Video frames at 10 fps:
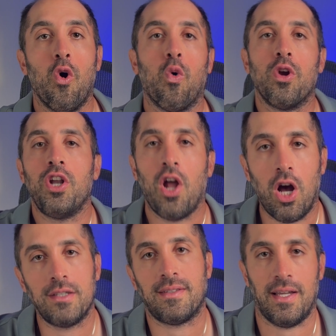or
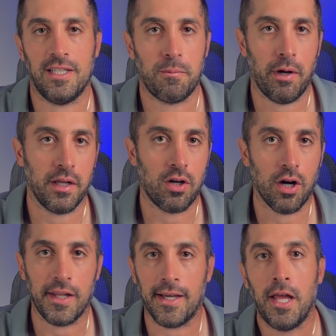non-sinus
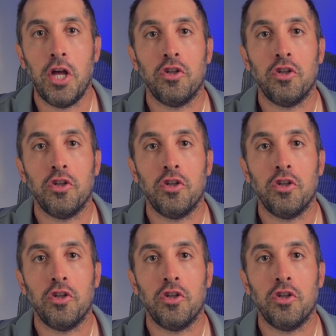bradycardia